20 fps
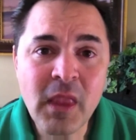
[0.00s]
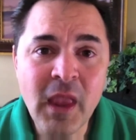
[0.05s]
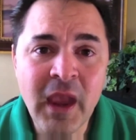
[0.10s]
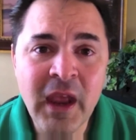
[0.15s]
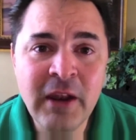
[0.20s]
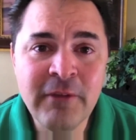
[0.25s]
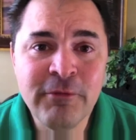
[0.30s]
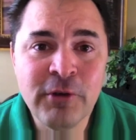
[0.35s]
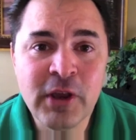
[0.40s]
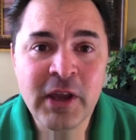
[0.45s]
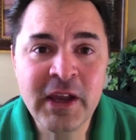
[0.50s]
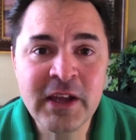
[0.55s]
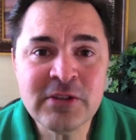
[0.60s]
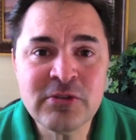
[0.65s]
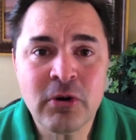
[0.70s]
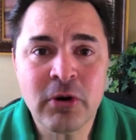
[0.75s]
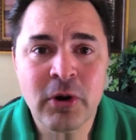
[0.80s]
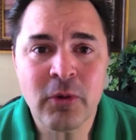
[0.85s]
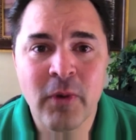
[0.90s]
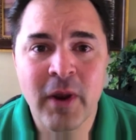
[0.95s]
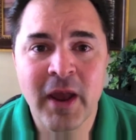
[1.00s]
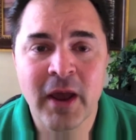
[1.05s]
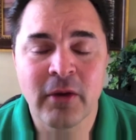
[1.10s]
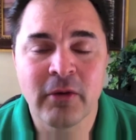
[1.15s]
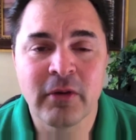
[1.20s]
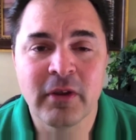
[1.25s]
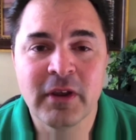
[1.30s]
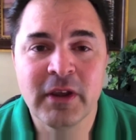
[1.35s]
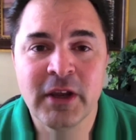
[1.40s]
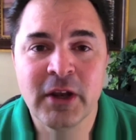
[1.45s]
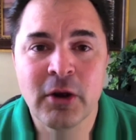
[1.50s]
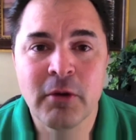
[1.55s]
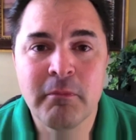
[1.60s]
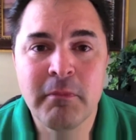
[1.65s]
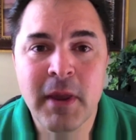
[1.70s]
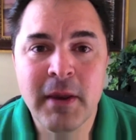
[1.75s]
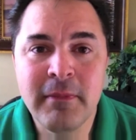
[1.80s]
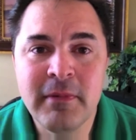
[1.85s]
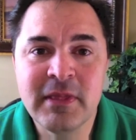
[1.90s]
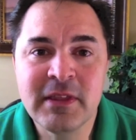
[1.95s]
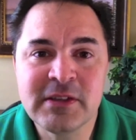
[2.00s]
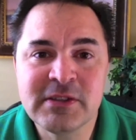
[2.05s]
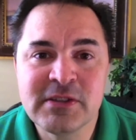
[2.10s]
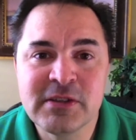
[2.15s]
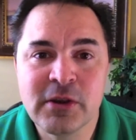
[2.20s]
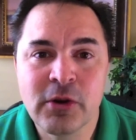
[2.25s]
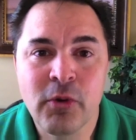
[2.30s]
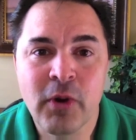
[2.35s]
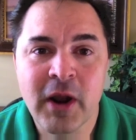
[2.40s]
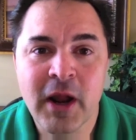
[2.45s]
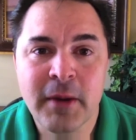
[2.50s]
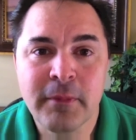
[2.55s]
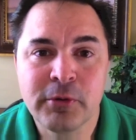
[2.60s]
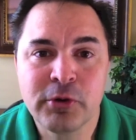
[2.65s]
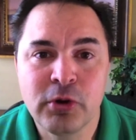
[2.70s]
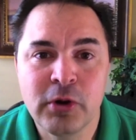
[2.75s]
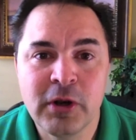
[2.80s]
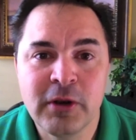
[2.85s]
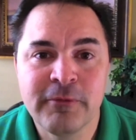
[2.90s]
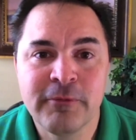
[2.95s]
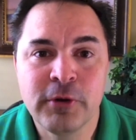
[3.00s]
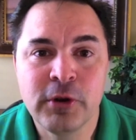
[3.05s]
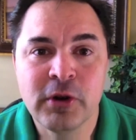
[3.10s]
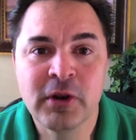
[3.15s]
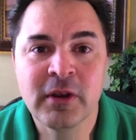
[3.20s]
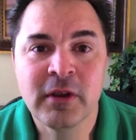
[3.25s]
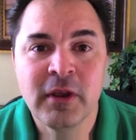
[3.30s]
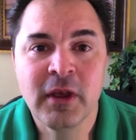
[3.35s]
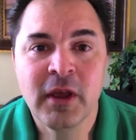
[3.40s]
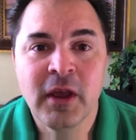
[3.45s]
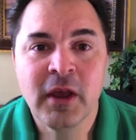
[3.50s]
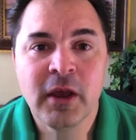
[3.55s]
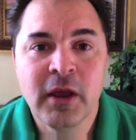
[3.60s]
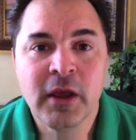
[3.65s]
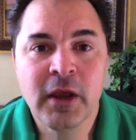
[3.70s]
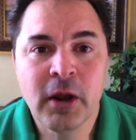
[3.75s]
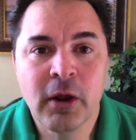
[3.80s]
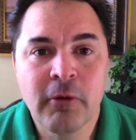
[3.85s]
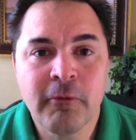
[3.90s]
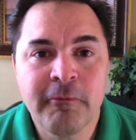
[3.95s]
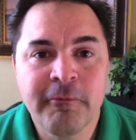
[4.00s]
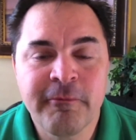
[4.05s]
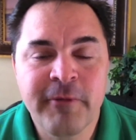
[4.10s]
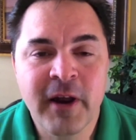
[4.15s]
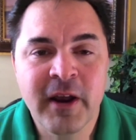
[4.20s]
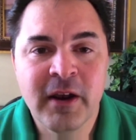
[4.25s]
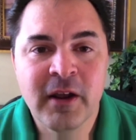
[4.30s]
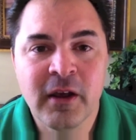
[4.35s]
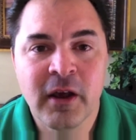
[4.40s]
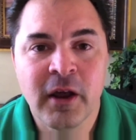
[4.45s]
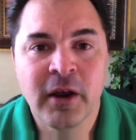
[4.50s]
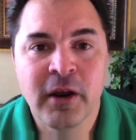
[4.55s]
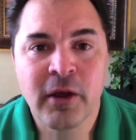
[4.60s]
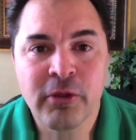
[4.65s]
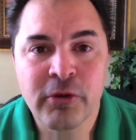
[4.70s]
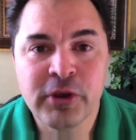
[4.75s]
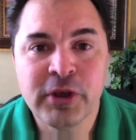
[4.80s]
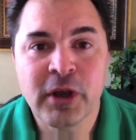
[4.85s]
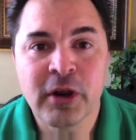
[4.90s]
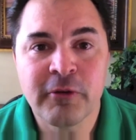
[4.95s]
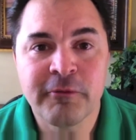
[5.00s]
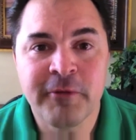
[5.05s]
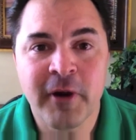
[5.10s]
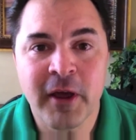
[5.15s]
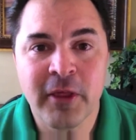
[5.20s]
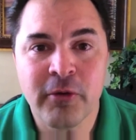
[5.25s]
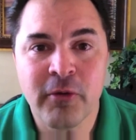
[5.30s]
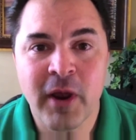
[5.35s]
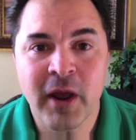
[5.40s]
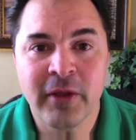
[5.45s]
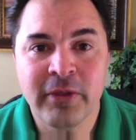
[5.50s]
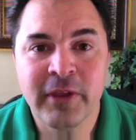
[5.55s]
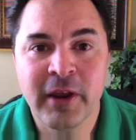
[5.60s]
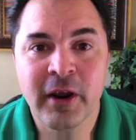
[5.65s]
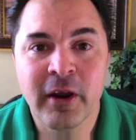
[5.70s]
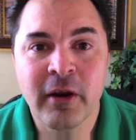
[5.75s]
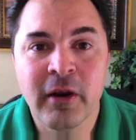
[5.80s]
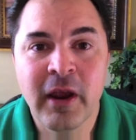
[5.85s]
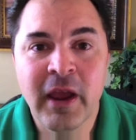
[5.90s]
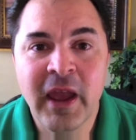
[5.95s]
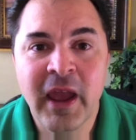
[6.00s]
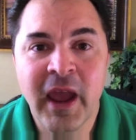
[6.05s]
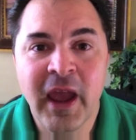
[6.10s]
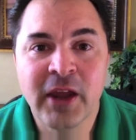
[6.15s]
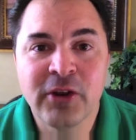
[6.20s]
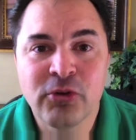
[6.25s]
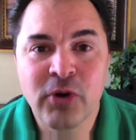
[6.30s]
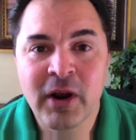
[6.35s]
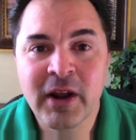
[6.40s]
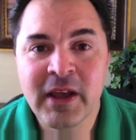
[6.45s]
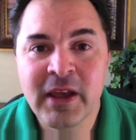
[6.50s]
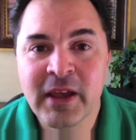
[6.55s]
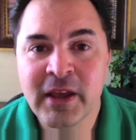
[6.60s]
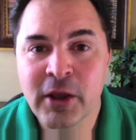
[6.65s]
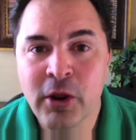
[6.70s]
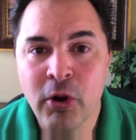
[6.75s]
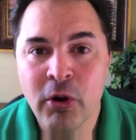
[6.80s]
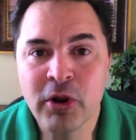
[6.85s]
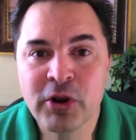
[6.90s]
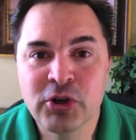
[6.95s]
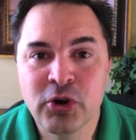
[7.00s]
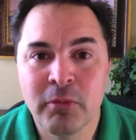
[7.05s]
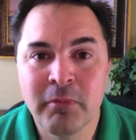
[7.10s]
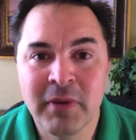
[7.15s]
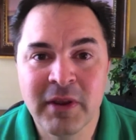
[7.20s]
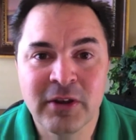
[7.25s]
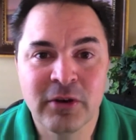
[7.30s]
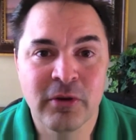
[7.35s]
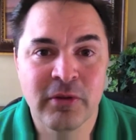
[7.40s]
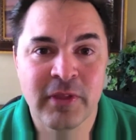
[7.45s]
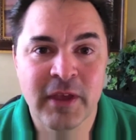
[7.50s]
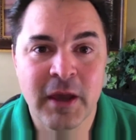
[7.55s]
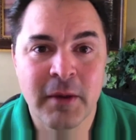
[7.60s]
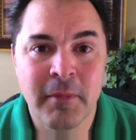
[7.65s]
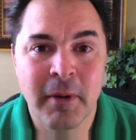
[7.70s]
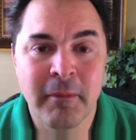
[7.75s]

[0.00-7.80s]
And if your kids aren't around, you know, maybe this is a great opportunity for you to, you know, find another young father out there and try to encourage or mentor them.